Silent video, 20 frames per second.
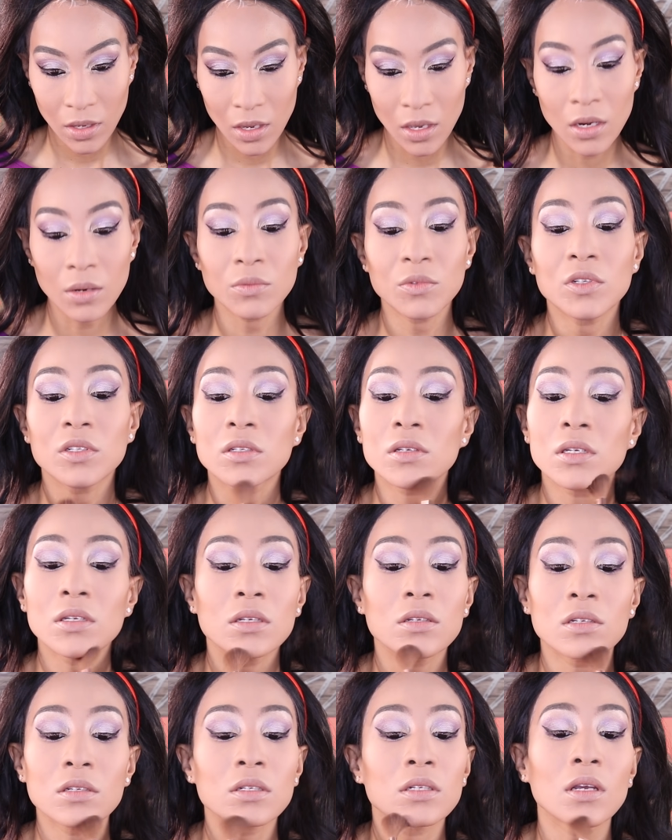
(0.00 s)
And I'm just going
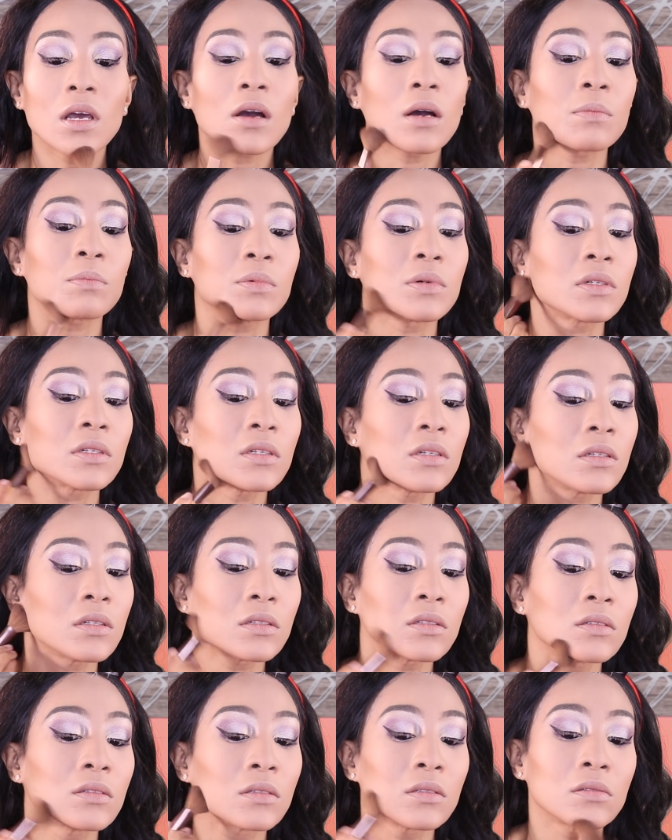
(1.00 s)
to
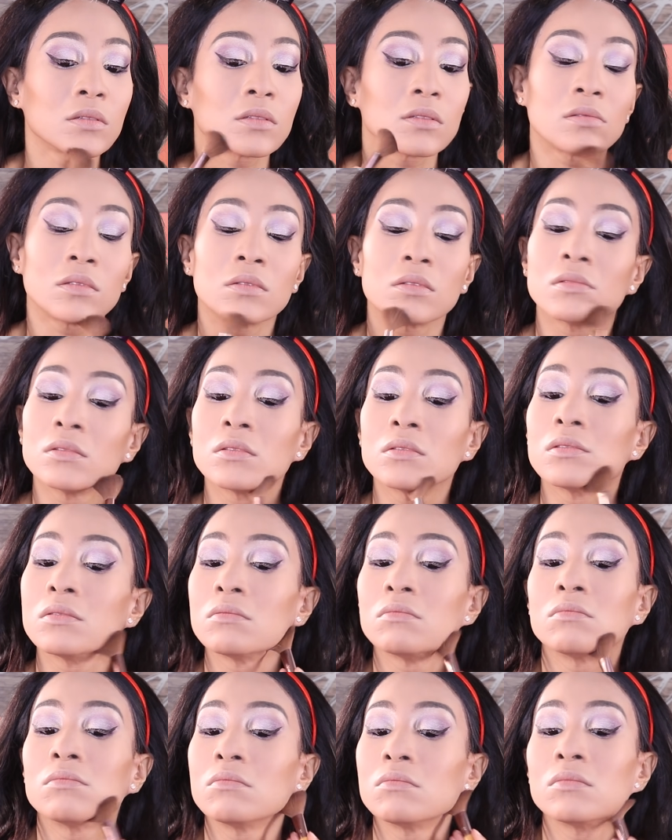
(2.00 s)
sharpen
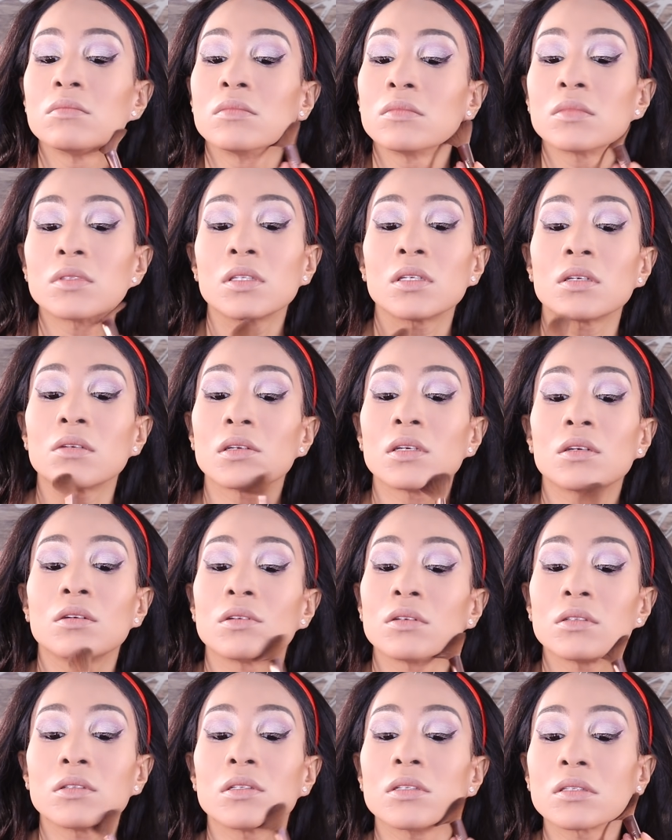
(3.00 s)
the
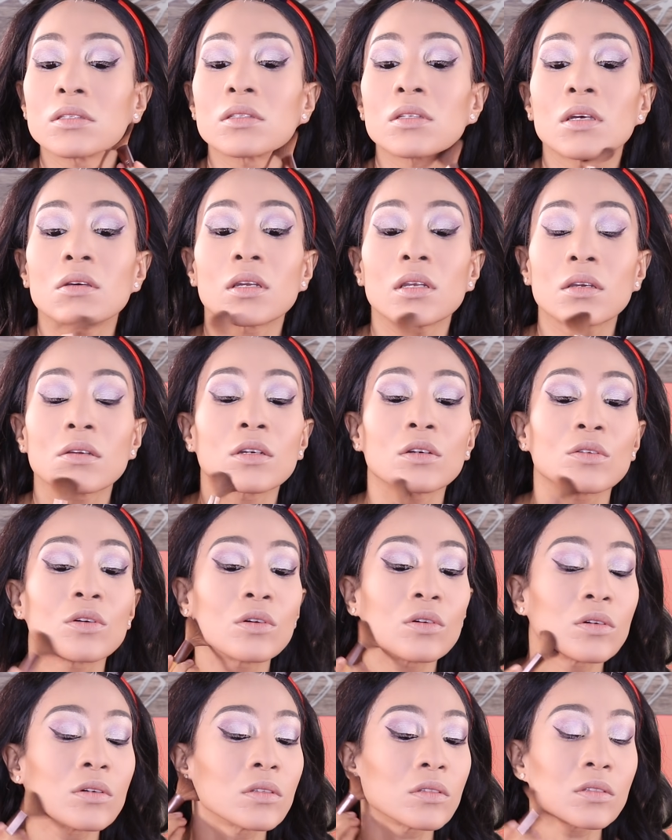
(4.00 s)
areas that I
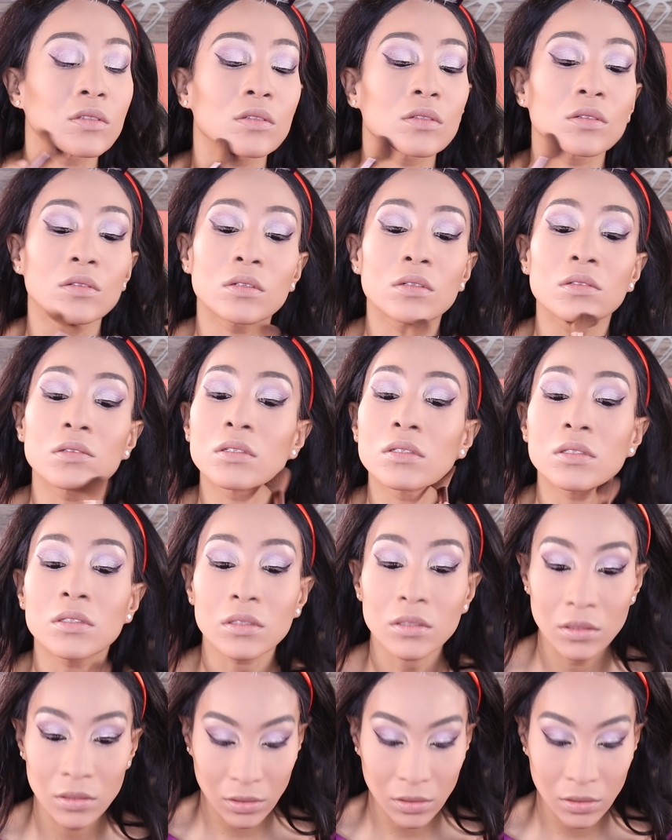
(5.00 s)
contoured